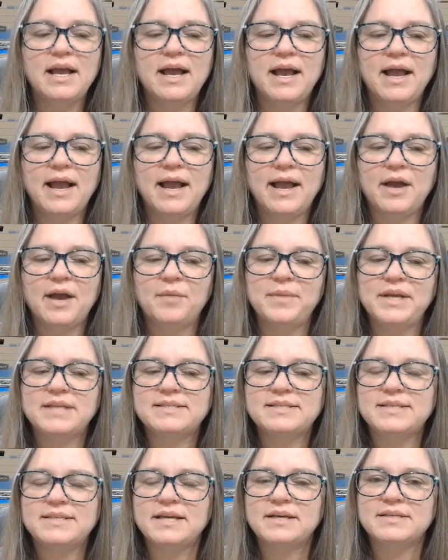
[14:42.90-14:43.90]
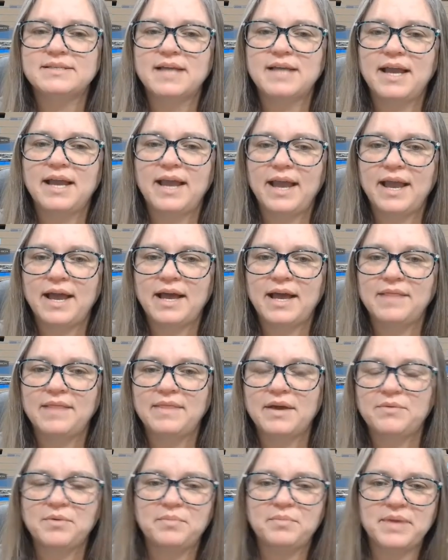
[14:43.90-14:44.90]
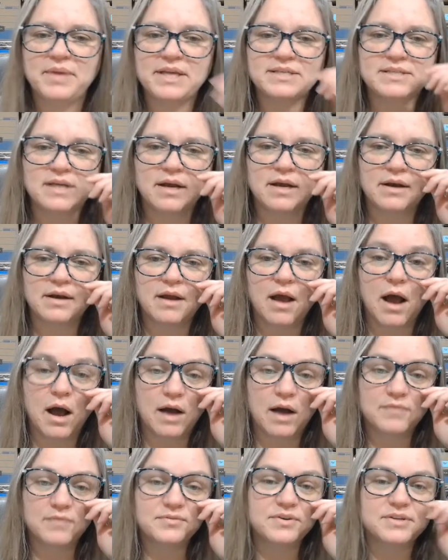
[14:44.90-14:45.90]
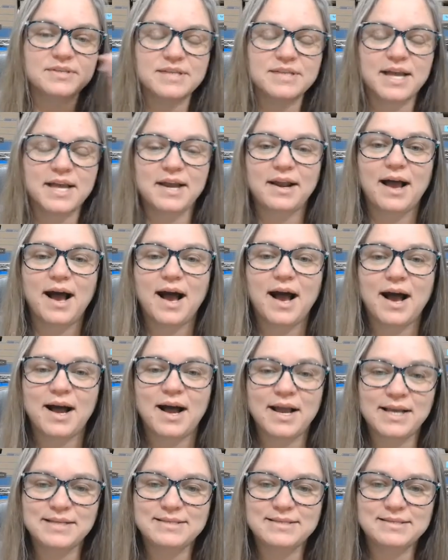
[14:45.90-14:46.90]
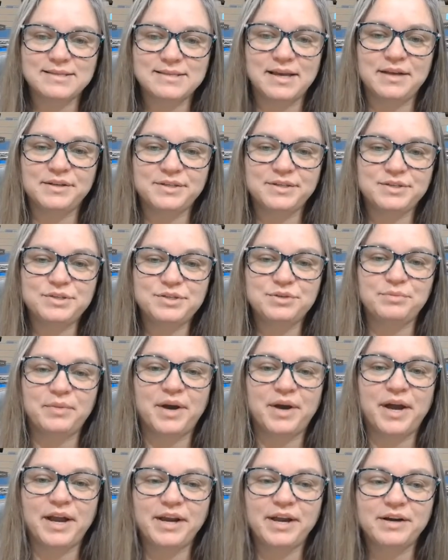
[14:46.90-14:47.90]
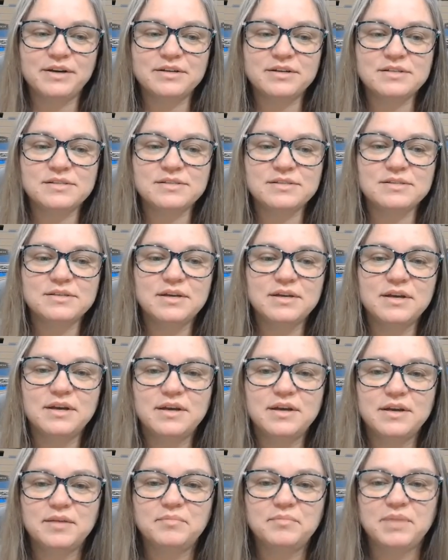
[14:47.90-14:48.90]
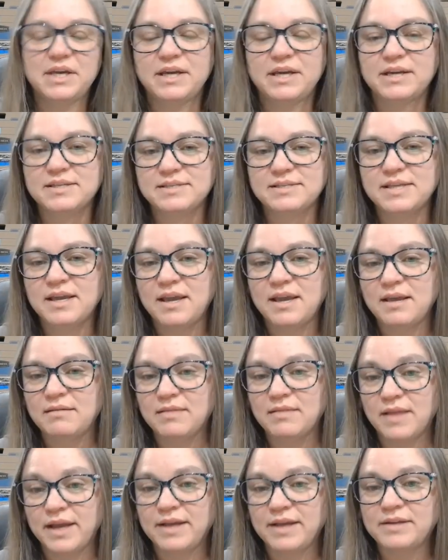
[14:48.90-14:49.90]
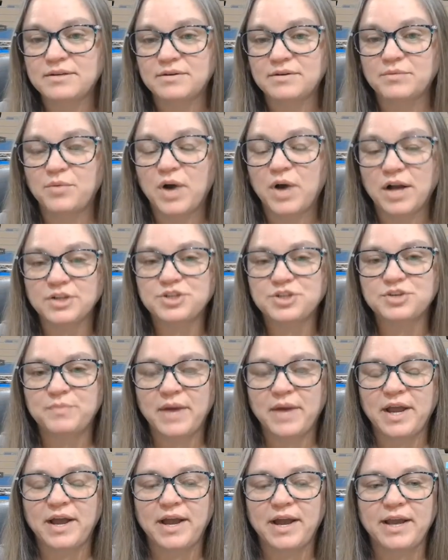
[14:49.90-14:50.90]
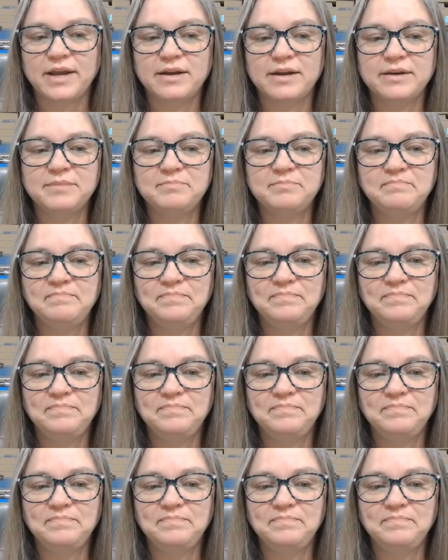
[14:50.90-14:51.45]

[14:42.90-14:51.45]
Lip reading: how many sales I had that were based on offers that I sent to buyers because they liked or watched my item.